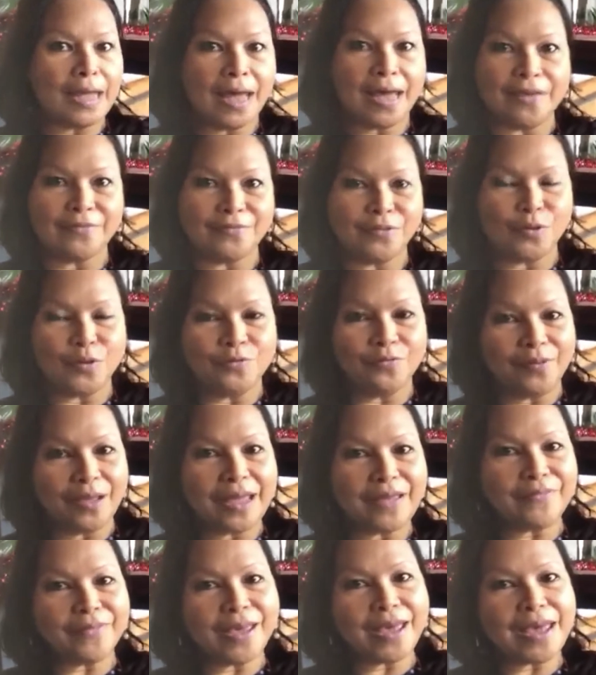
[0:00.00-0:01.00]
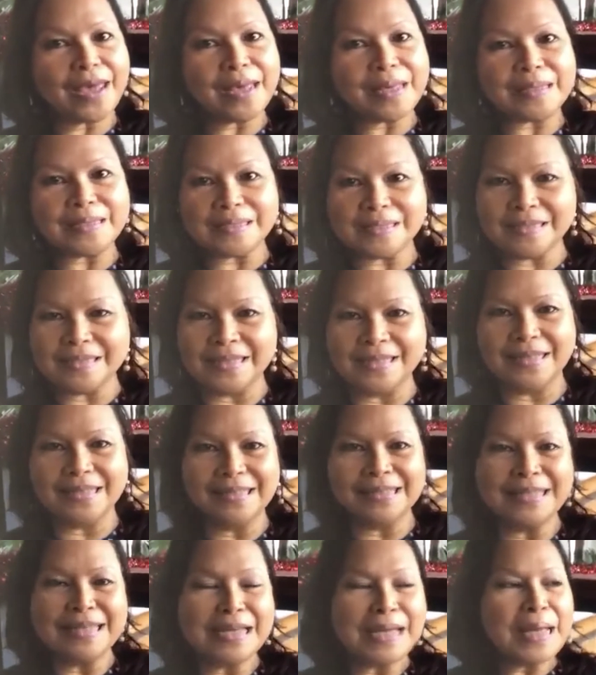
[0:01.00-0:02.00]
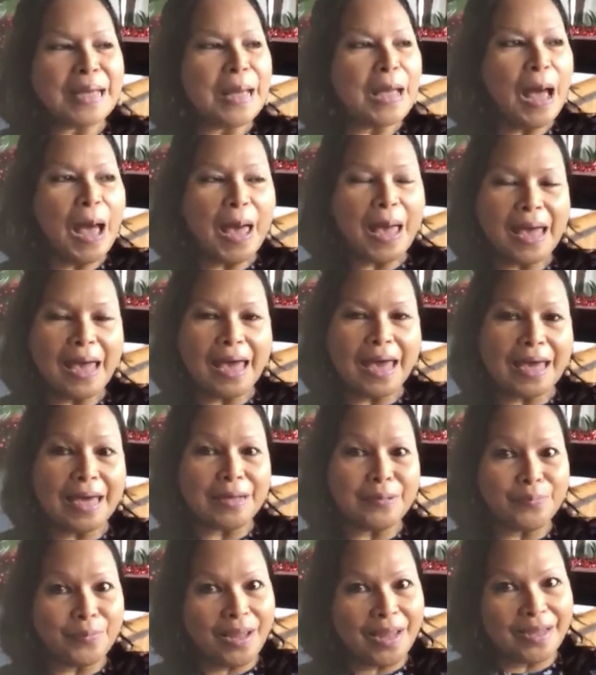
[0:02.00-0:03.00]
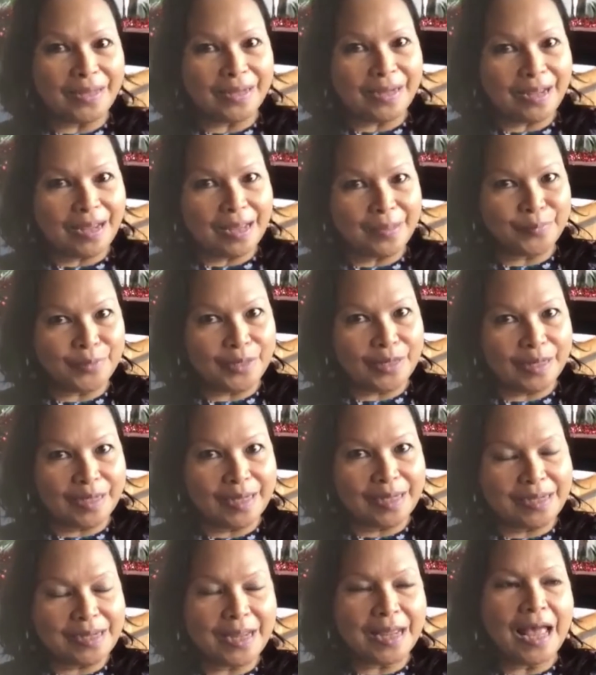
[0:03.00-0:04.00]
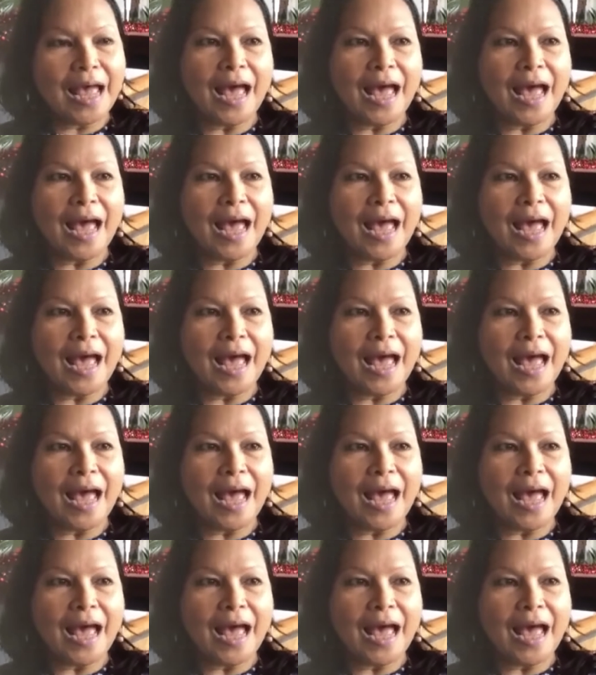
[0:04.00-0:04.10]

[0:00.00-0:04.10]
iPhone 5S and my camera.